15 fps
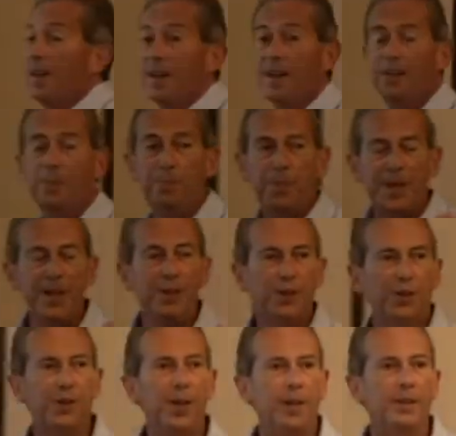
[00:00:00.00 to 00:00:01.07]
that it is
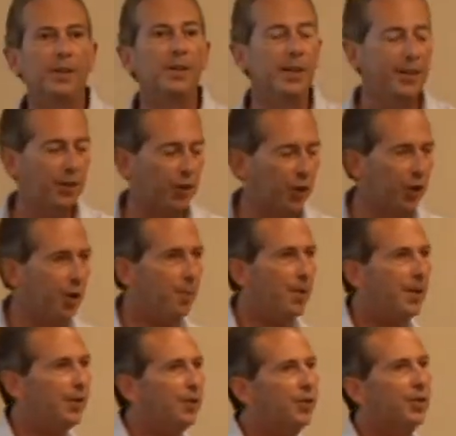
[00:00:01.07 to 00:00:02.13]
beta that
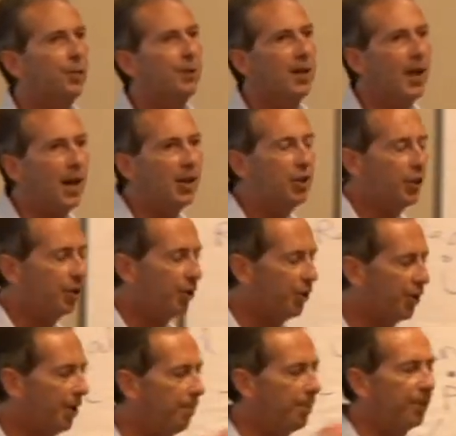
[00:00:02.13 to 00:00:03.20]
determines the
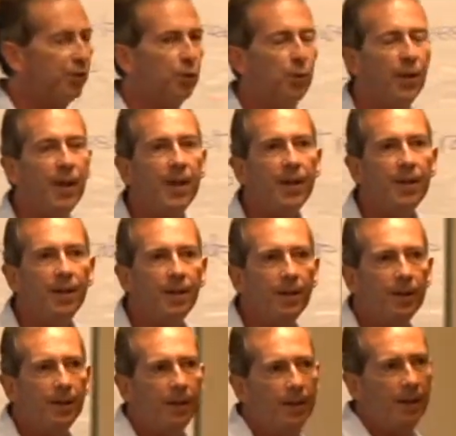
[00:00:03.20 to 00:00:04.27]
relationship between
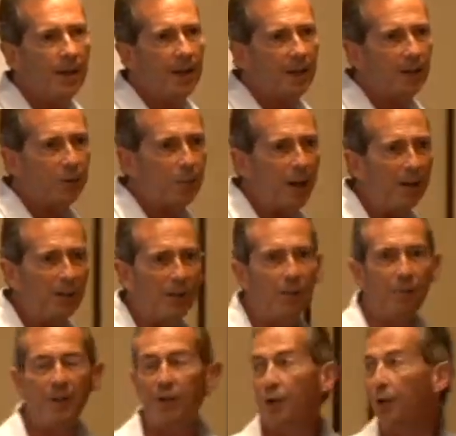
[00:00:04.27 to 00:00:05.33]

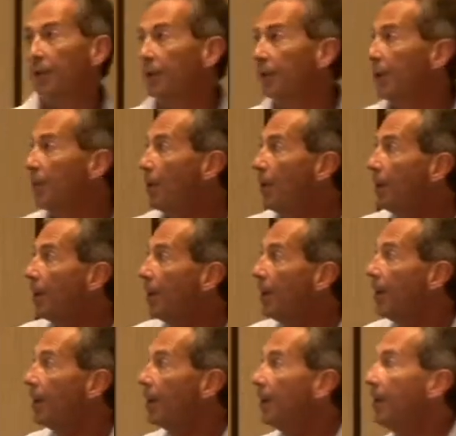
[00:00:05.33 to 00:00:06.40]
expected return on the
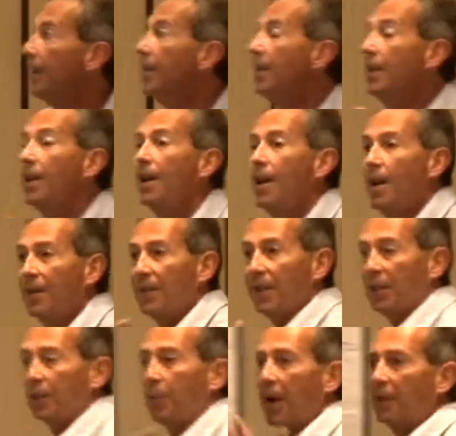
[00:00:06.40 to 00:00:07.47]
market and the
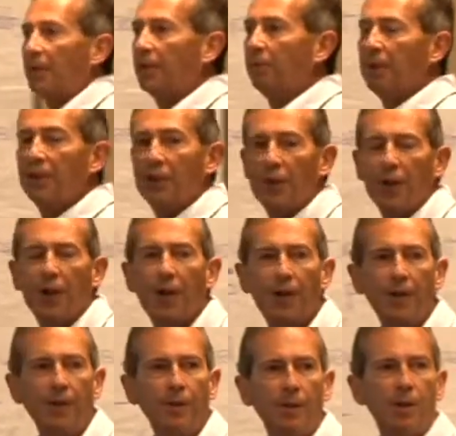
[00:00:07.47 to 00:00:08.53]
expected
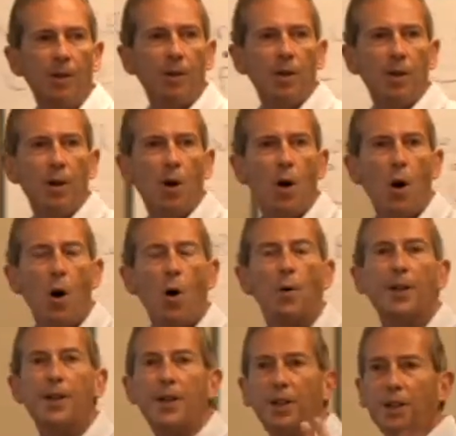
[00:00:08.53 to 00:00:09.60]
return
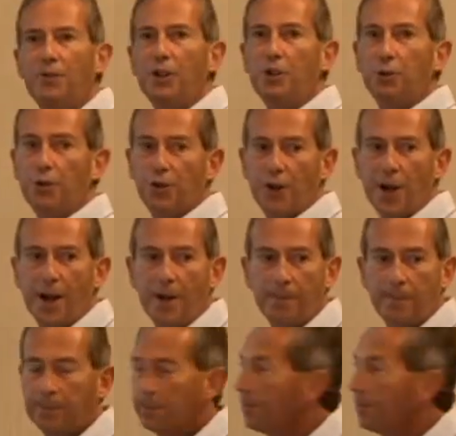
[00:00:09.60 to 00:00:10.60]
on an individual share.